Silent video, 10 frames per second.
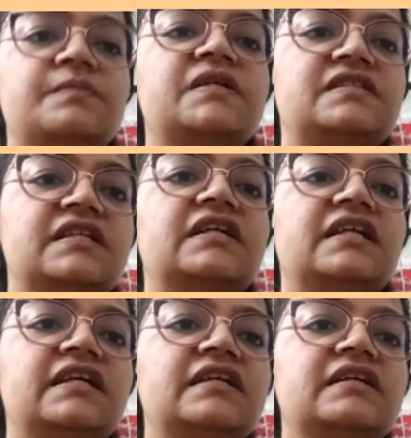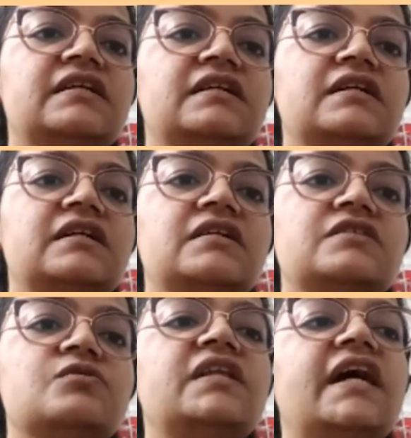basically.
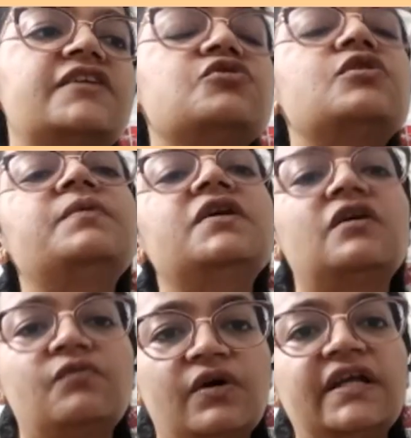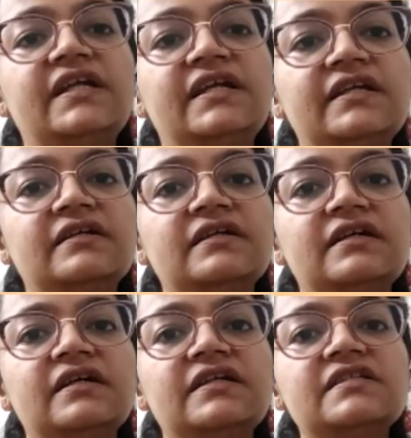So that should be avoided.
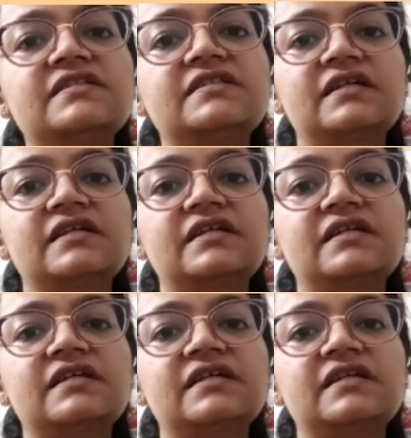It is